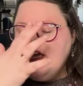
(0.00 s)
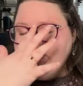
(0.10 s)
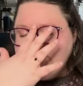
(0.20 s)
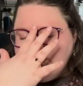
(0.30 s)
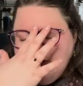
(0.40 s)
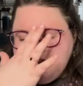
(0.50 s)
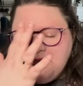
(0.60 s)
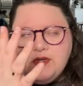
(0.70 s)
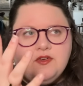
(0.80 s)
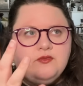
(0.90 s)
She writes
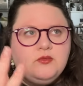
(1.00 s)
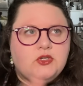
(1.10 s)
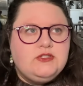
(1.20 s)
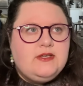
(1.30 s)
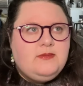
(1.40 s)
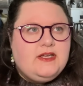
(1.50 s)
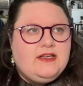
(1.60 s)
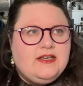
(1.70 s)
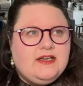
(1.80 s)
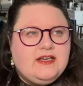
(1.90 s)
sort of
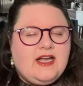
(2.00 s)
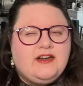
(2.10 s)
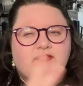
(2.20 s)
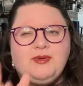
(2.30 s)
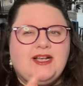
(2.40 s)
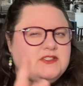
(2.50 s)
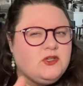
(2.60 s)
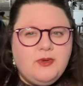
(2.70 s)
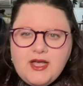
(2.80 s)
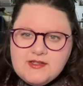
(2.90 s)
multimedia kind of
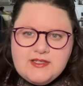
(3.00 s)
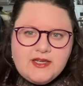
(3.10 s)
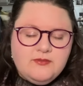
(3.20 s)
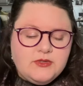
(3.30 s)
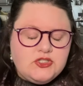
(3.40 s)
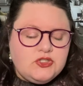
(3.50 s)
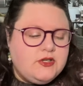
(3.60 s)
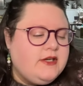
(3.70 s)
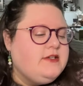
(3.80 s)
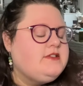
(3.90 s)
puzzle box type
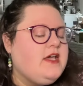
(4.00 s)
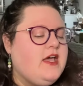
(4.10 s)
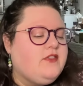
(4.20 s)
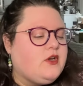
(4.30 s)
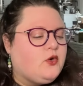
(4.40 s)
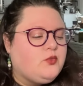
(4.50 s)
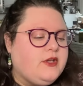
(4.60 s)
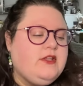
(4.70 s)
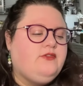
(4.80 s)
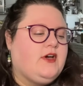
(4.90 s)
mysteries that are
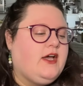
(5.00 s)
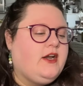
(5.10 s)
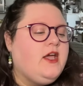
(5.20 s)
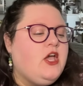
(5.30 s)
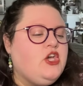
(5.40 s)
really fun.